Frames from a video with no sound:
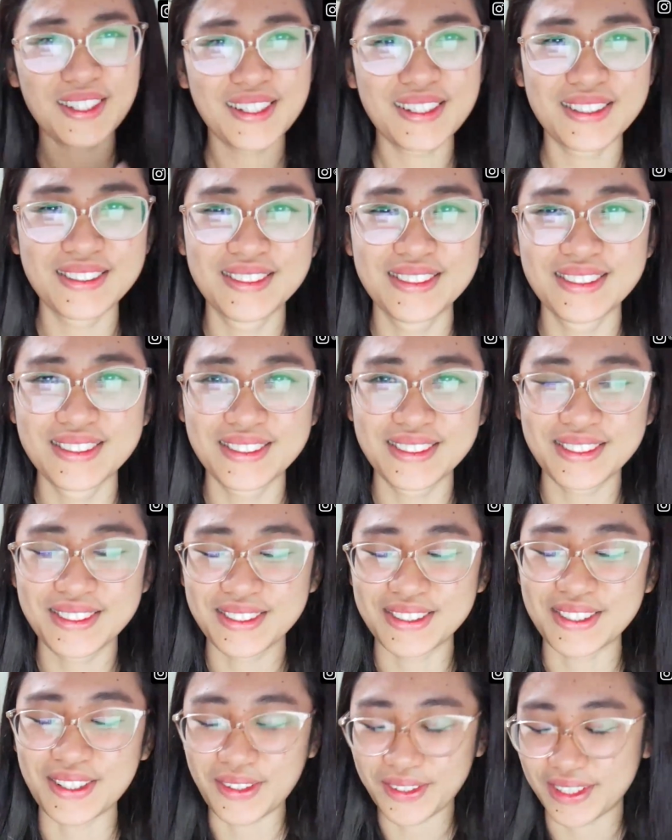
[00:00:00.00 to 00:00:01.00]
on.
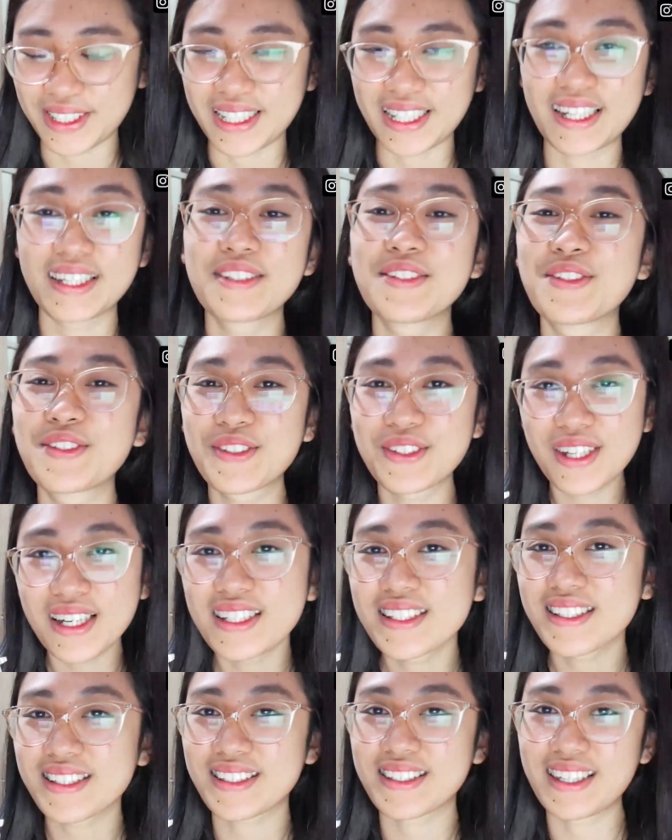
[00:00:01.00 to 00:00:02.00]
Sorry, I
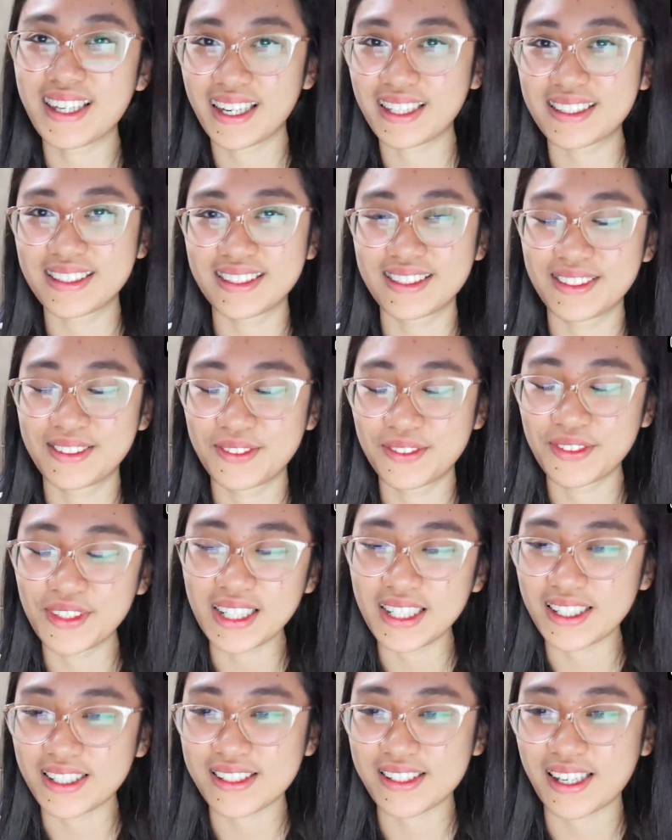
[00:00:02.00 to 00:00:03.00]
just get
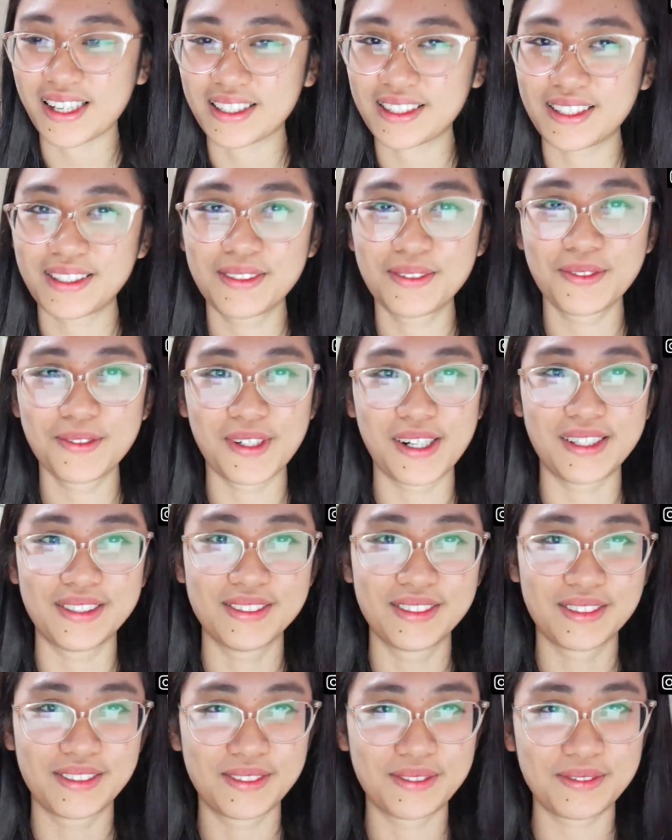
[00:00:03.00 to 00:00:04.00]
really excited
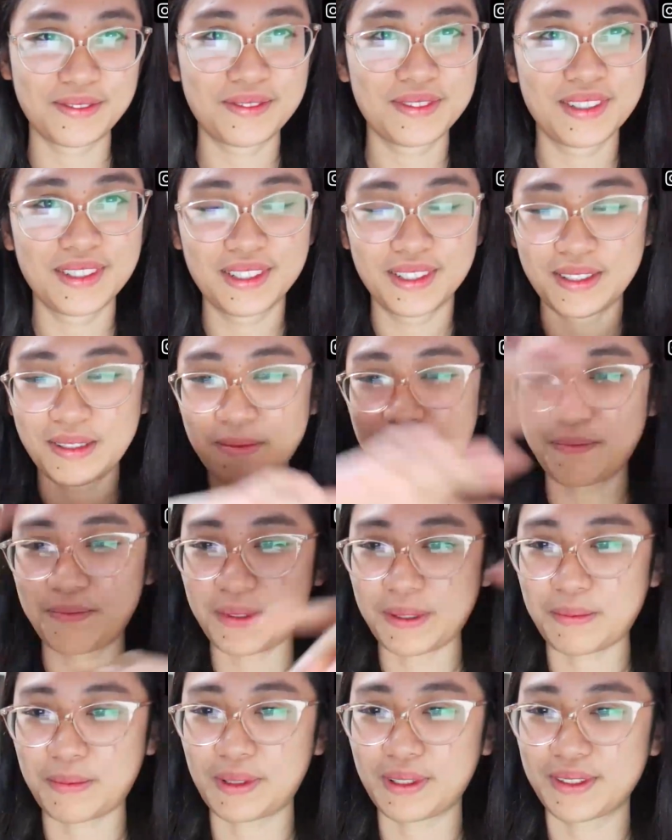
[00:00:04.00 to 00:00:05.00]
when
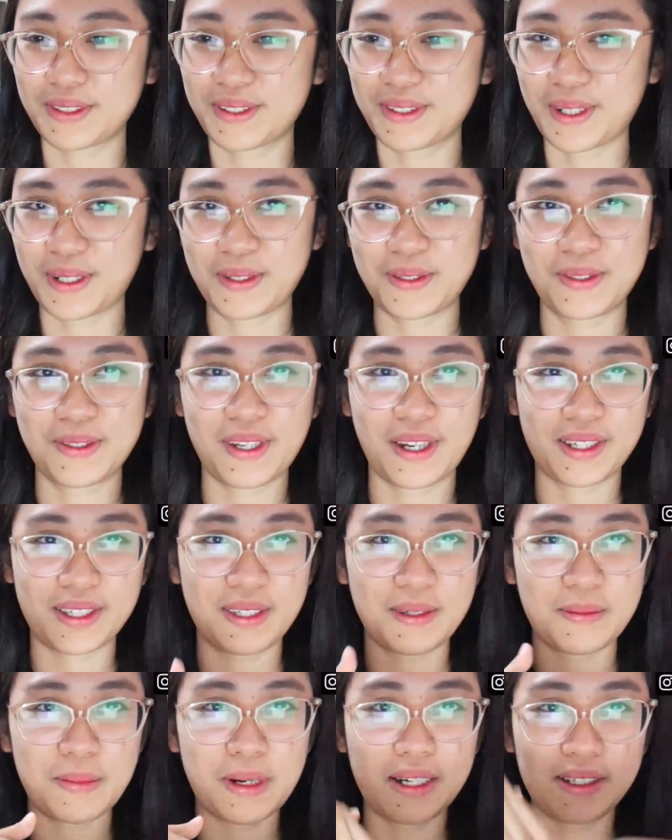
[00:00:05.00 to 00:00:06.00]
people start
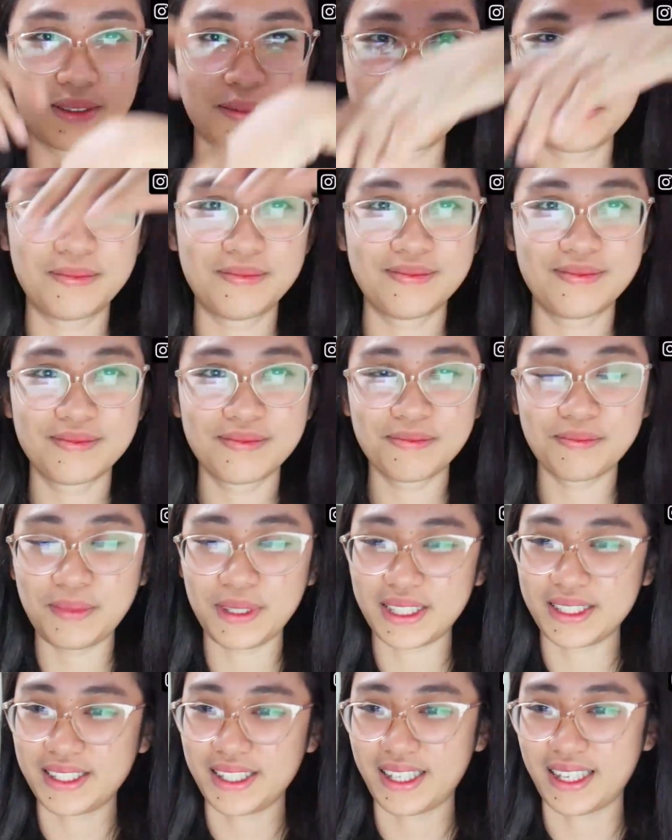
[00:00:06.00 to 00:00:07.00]
talking about
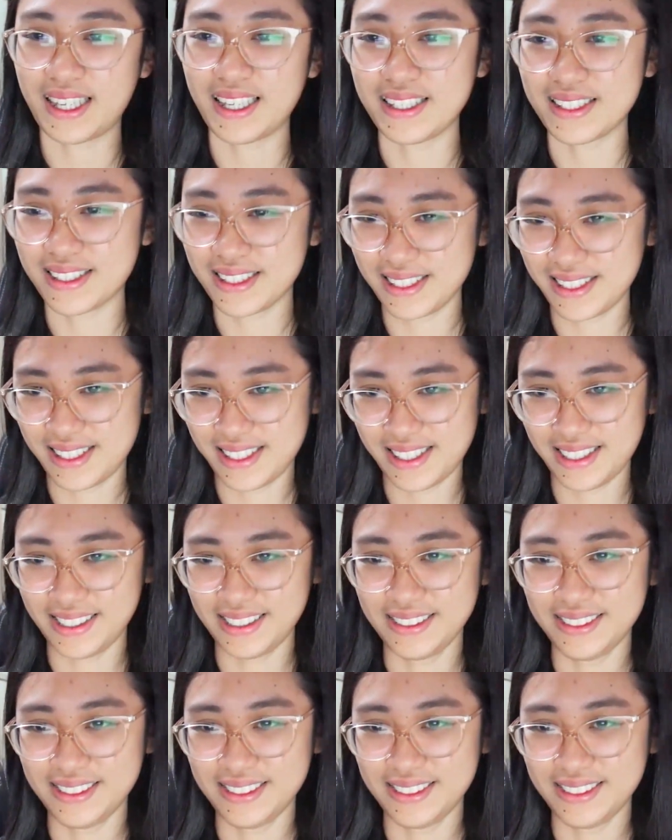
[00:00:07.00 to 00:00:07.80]
BTS.